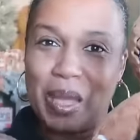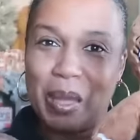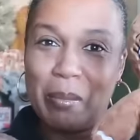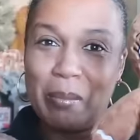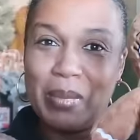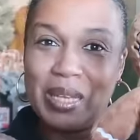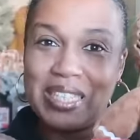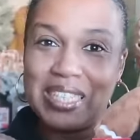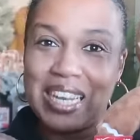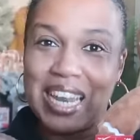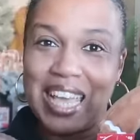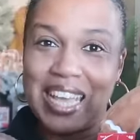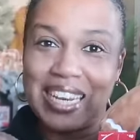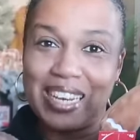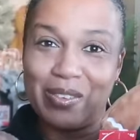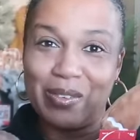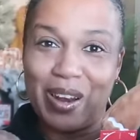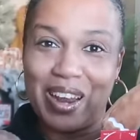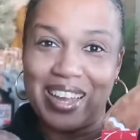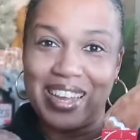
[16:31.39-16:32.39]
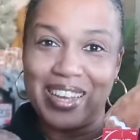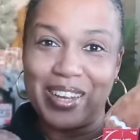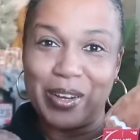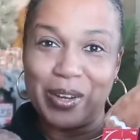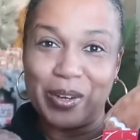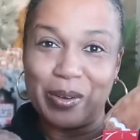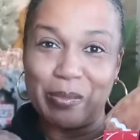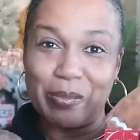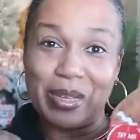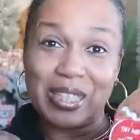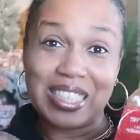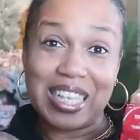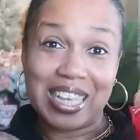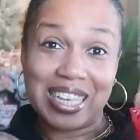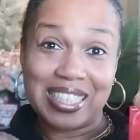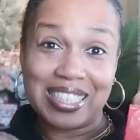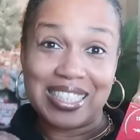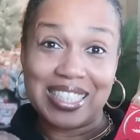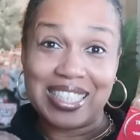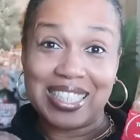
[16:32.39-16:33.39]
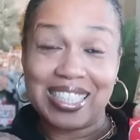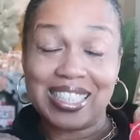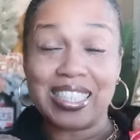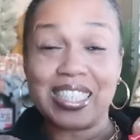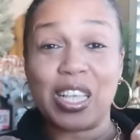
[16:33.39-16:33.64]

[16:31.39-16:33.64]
Miss Lady right here, Miss Auntie.